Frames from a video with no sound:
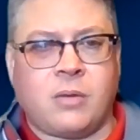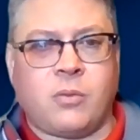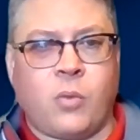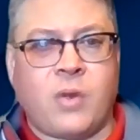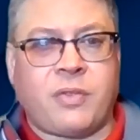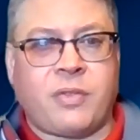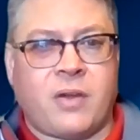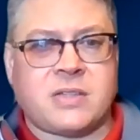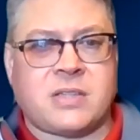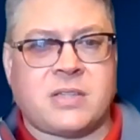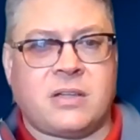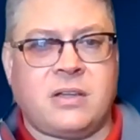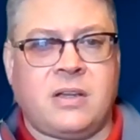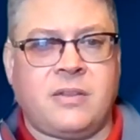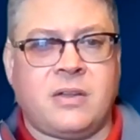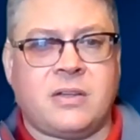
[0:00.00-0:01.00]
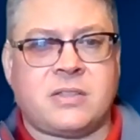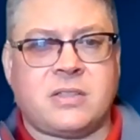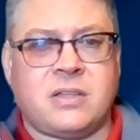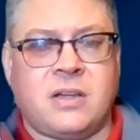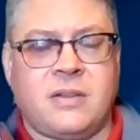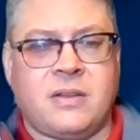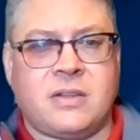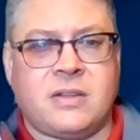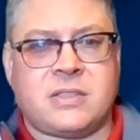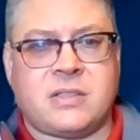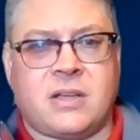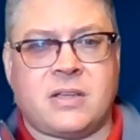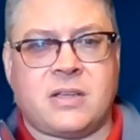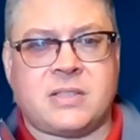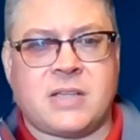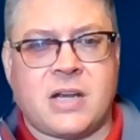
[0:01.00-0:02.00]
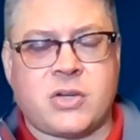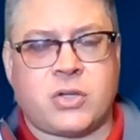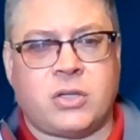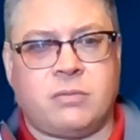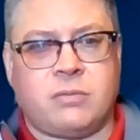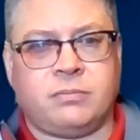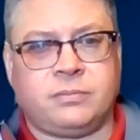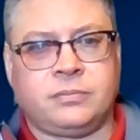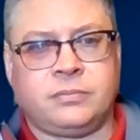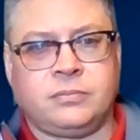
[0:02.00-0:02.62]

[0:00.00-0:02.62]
with us in this in this uh, session.